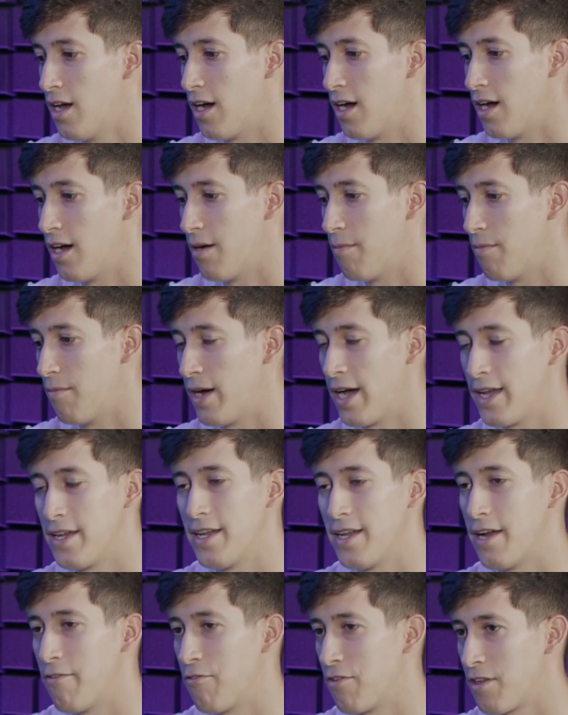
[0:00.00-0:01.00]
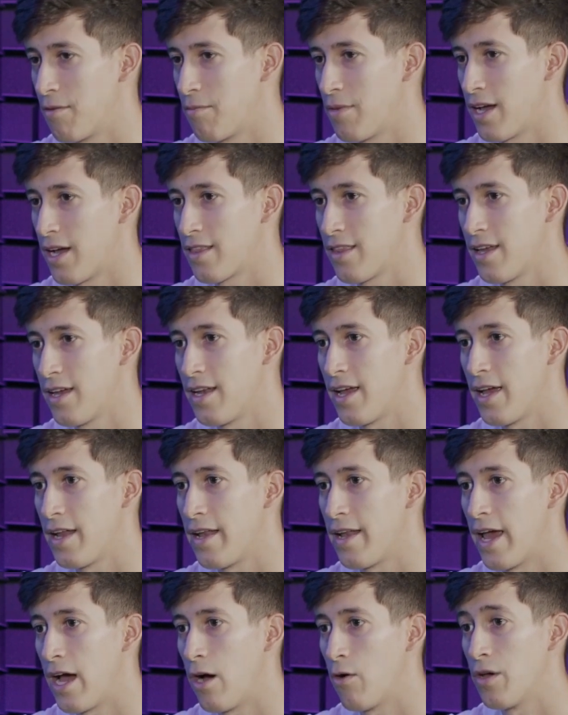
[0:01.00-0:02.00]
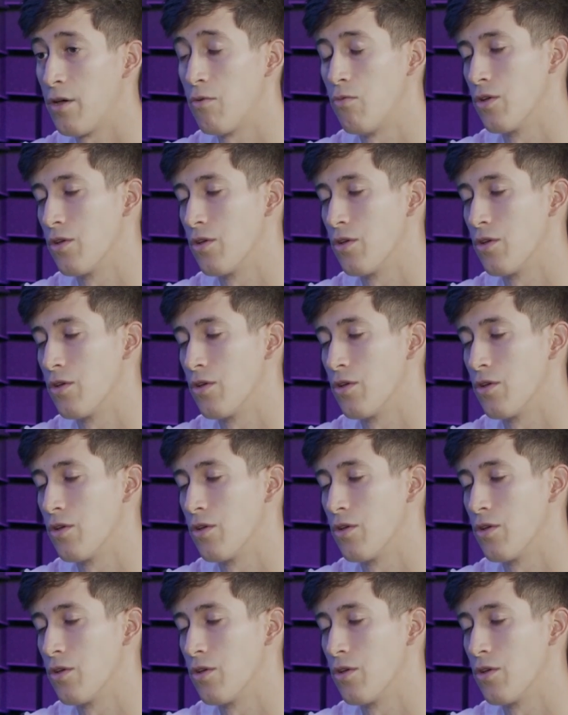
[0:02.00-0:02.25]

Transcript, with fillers: um, I did everything back then, and now it